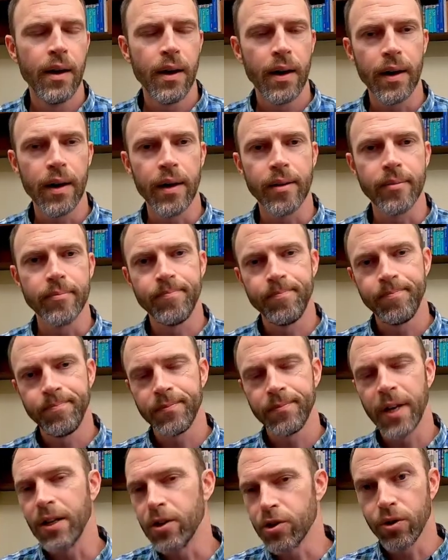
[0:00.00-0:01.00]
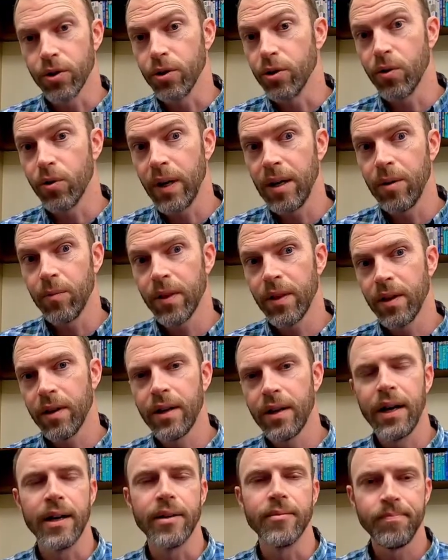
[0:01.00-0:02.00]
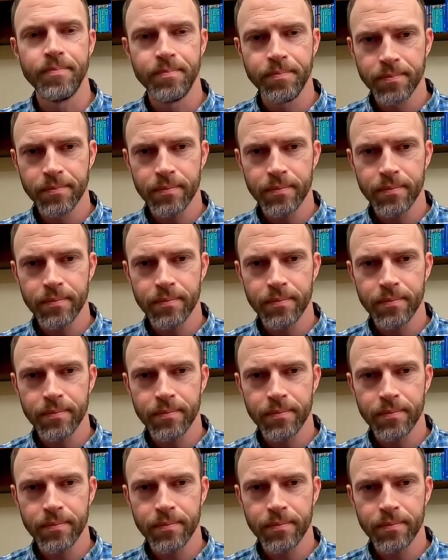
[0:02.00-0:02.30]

and turn green when they're not.